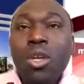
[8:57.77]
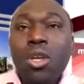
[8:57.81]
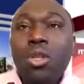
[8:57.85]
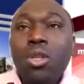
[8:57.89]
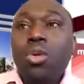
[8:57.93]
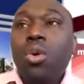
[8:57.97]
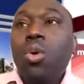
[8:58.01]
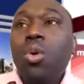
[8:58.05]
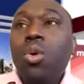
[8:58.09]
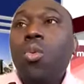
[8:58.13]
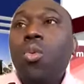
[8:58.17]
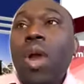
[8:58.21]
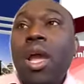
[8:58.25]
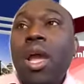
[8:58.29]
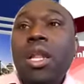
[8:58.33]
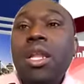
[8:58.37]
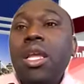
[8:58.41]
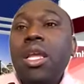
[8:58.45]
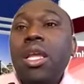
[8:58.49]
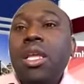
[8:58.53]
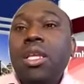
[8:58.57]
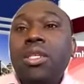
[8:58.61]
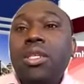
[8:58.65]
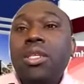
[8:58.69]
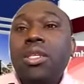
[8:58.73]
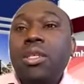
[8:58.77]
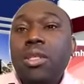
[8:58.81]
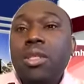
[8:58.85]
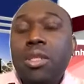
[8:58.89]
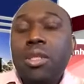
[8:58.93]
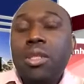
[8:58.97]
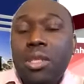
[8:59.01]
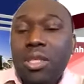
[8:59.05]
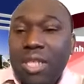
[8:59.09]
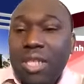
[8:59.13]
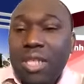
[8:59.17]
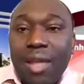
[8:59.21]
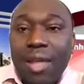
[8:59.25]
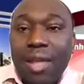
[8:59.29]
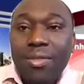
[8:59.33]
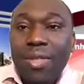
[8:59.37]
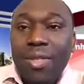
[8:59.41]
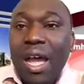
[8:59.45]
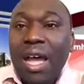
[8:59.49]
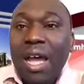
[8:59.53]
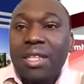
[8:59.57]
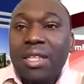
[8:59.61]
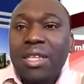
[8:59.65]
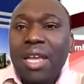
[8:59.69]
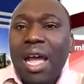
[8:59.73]
So when he said
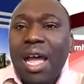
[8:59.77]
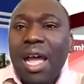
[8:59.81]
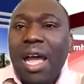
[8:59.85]
that,